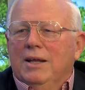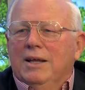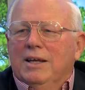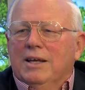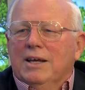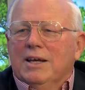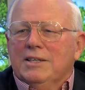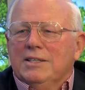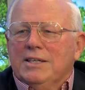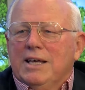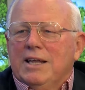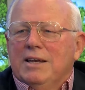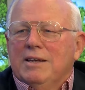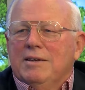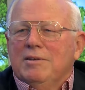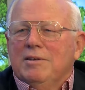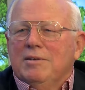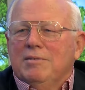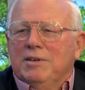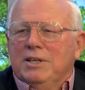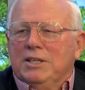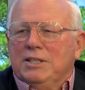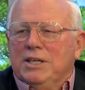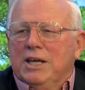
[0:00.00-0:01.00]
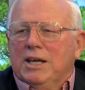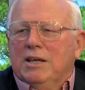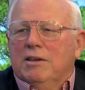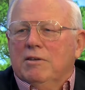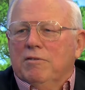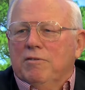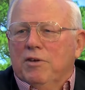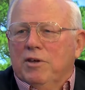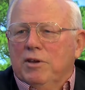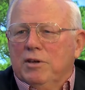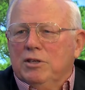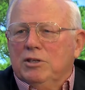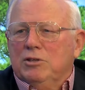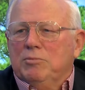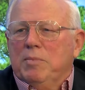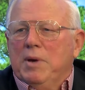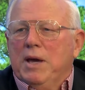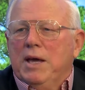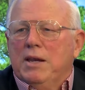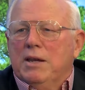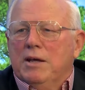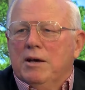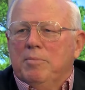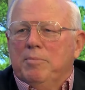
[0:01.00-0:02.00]
because that executive committee is
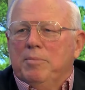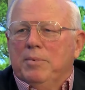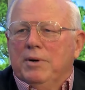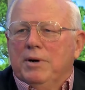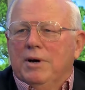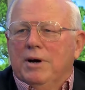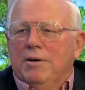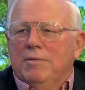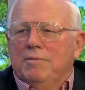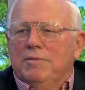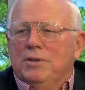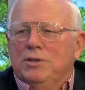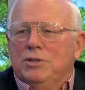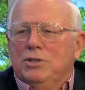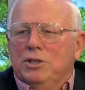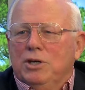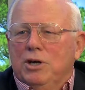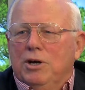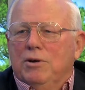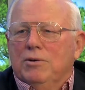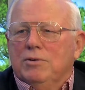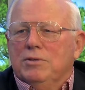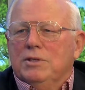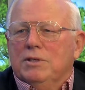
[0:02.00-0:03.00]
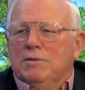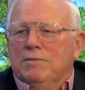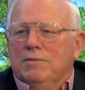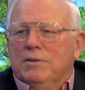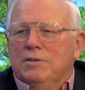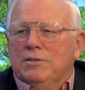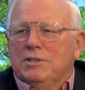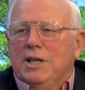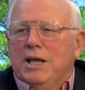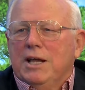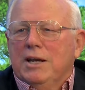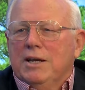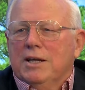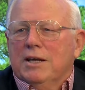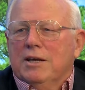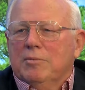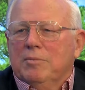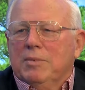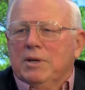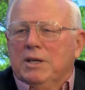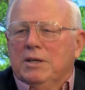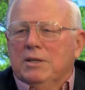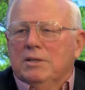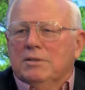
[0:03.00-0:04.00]
made up of the chairs of the standing
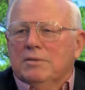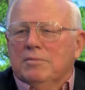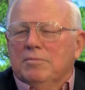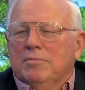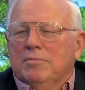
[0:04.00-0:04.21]
committees.